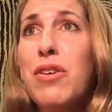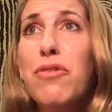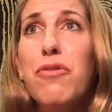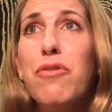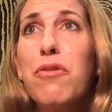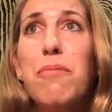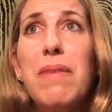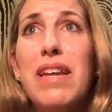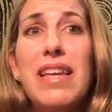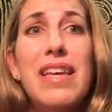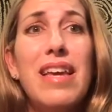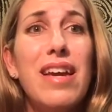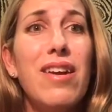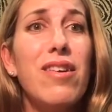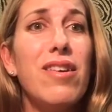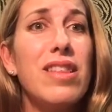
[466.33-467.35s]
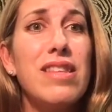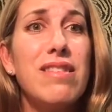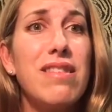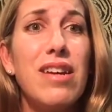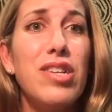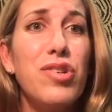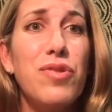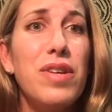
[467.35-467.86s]
through Medicare in this
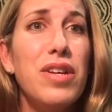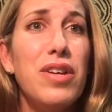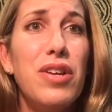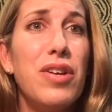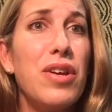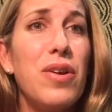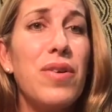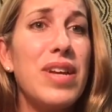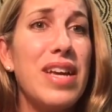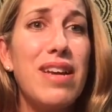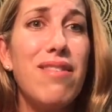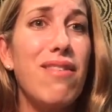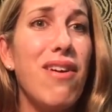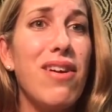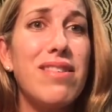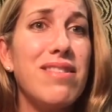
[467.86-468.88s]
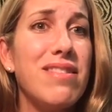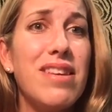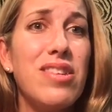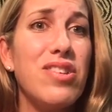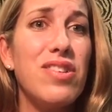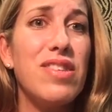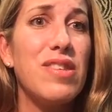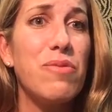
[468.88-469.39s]
country, you can go and get 9
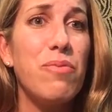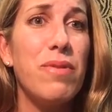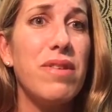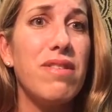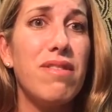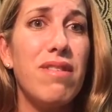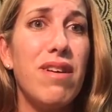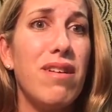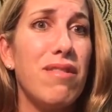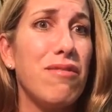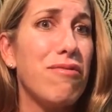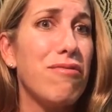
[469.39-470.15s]
sessions with a